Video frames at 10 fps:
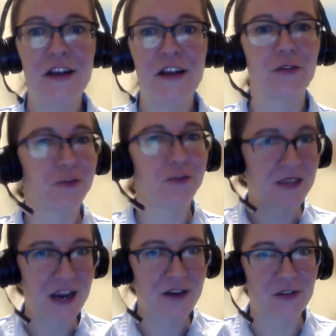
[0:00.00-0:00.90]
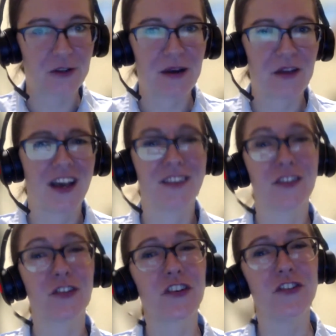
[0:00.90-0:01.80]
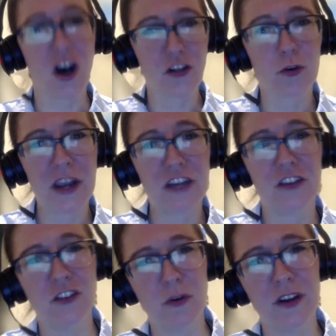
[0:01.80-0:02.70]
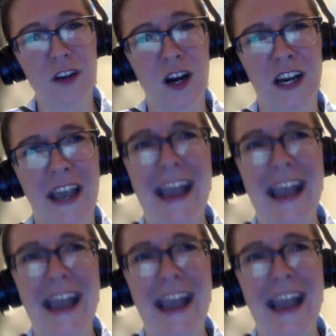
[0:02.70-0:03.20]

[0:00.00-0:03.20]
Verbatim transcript: So just be careful about that. There's another way to do it, uh,